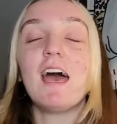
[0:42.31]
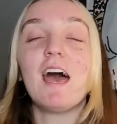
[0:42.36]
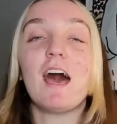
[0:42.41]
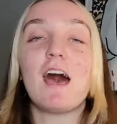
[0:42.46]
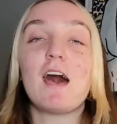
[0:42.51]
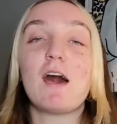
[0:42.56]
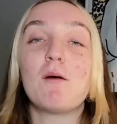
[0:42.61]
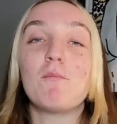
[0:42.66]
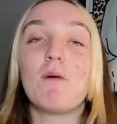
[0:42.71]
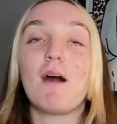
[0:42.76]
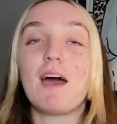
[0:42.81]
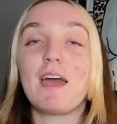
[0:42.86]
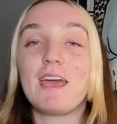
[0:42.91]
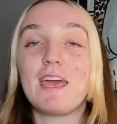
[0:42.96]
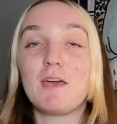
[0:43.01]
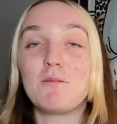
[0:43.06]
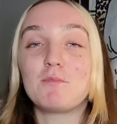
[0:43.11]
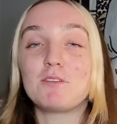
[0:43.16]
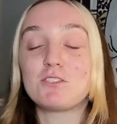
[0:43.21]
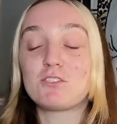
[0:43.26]
I
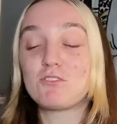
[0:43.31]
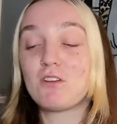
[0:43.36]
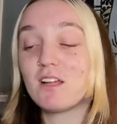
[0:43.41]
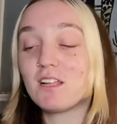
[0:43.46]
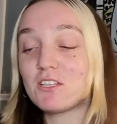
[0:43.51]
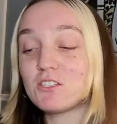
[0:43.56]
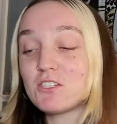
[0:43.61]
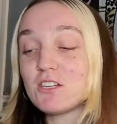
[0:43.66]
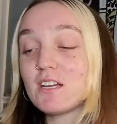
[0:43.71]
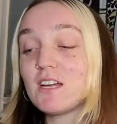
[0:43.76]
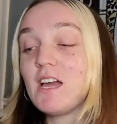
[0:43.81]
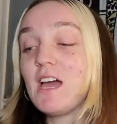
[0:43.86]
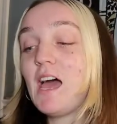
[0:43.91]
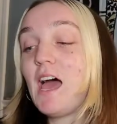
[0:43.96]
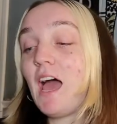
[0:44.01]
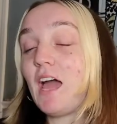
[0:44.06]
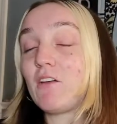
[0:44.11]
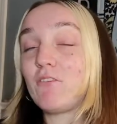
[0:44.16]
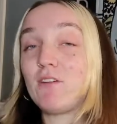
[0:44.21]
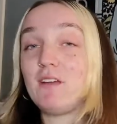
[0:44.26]
am an astrologer.
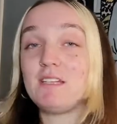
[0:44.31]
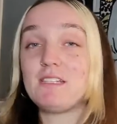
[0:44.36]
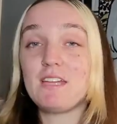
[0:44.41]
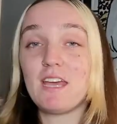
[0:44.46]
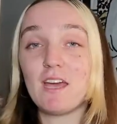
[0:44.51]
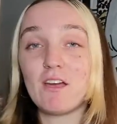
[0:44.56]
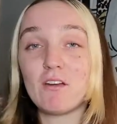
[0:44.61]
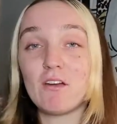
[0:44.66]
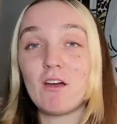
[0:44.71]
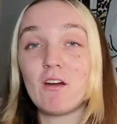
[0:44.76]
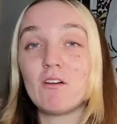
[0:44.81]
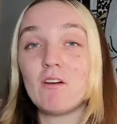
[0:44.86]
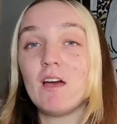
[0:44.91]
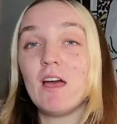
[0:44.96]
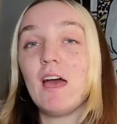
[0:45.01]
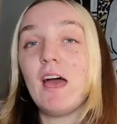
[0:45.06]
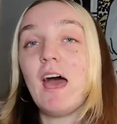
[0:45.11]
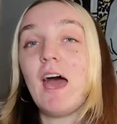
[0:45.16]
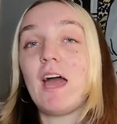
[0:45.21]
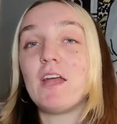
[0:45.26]
I read tarot.
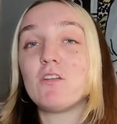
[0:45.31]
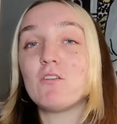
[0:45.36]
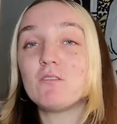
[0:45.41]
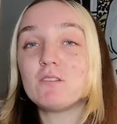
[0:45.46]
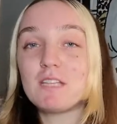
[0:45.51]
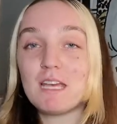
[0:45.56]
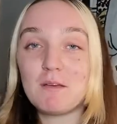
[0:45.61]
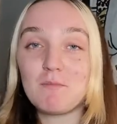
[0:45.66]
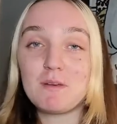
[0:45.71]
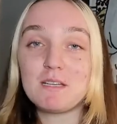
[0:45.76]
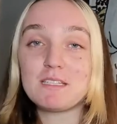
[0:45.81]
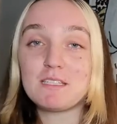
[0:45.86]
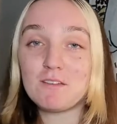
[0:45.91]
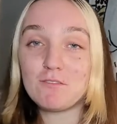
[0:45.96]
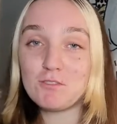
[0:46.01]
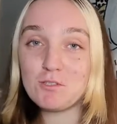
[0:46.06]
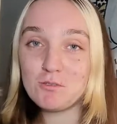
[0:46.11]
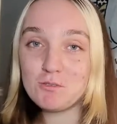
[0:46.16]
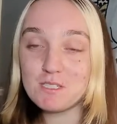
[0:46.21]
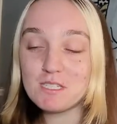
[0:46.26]
I don't take myself
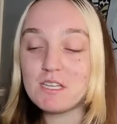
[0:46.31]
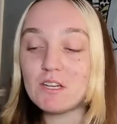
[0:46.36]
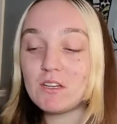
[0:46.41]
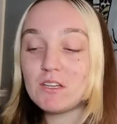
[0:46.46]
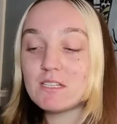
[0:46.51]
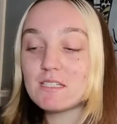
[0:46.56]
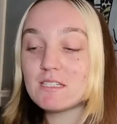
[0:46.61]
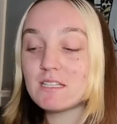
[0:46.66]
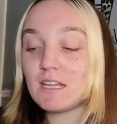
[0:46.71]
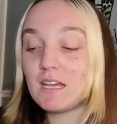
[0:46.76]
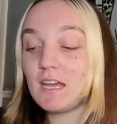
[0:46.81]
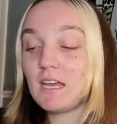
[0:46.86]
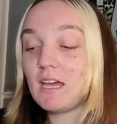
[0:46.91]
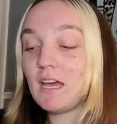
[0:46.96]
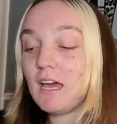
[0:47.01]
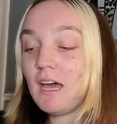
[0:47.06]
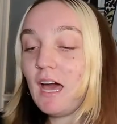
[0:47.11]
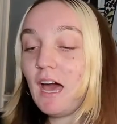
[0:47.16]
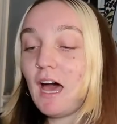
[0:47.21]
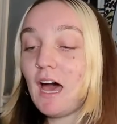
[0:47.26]
too seriously.
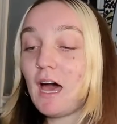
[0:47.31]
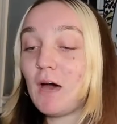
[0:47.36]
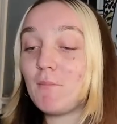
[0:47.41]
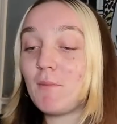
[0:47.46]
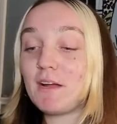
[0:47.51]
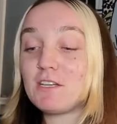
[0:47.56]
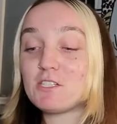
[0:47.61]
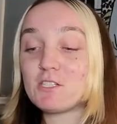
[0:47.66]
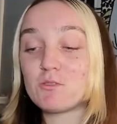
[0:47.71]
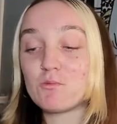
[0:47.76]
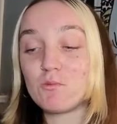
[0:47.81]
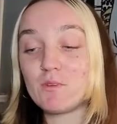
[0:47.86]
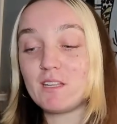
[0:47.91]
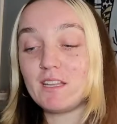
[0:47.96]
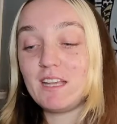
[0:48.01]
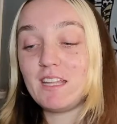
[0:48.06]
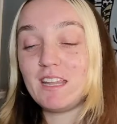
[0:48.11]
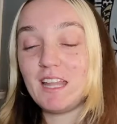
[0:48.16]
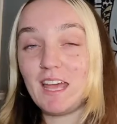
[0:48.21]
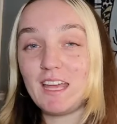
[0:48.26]
I just
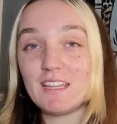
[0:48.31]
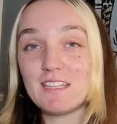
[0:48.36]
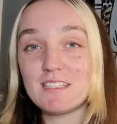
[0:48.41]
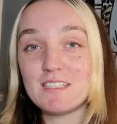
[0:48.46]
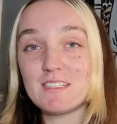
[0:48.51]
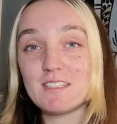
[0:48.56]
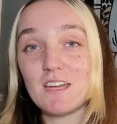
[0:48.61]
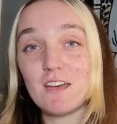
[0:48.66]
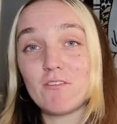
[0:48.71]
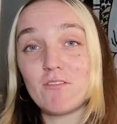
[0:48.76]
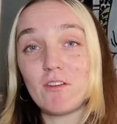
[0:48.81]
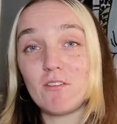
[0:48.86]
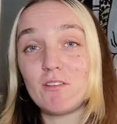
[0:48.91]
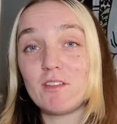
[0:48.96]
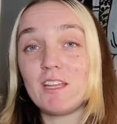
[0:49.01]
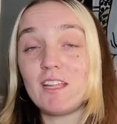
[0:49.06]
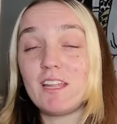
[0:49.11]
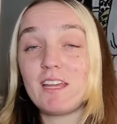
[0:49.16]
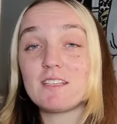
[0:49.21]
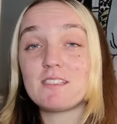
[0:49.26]
really like this stuff. I
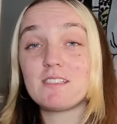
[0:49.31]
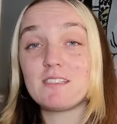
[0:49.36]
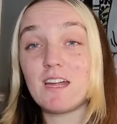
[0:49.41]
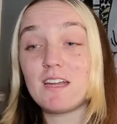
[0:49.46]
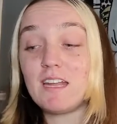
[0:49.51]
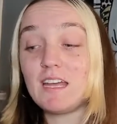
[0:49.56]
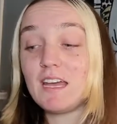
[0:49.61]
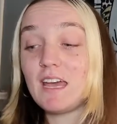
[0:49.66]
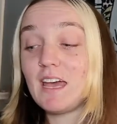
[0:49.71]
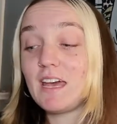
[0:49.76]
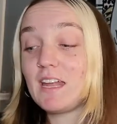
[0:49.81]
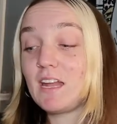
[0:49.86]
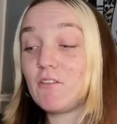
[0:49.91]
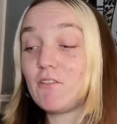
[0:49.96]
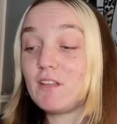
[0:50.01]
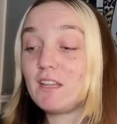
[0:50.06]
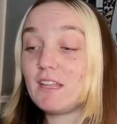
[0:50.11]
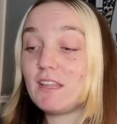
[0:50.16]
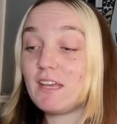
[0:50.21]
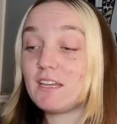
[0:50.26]
really like studying it, and I
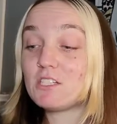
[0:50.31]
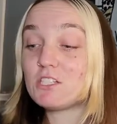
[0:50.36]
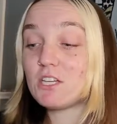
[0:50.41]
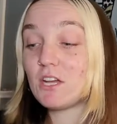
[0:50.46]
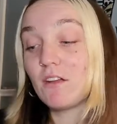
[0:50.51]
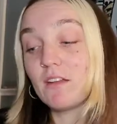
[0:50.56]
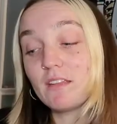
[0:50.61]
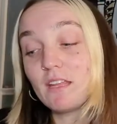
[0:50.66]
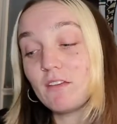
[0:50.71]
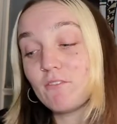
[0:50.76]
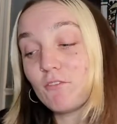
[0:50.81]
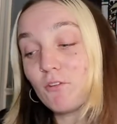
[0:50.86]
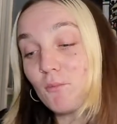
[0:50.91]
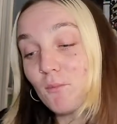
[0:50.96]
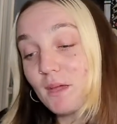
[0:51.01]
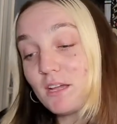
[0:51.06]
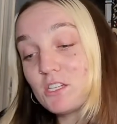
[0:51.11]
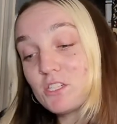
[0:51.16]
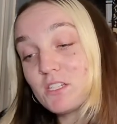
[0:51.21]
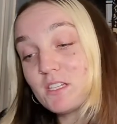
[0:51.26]
really like sharing the
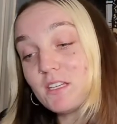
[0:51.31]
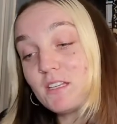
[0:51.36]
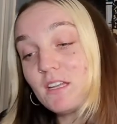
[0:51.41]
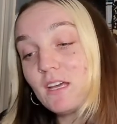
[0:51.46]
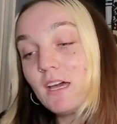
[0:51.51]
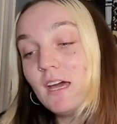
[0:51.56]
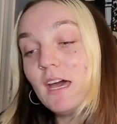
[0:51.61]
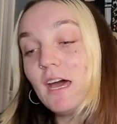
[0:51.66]
information.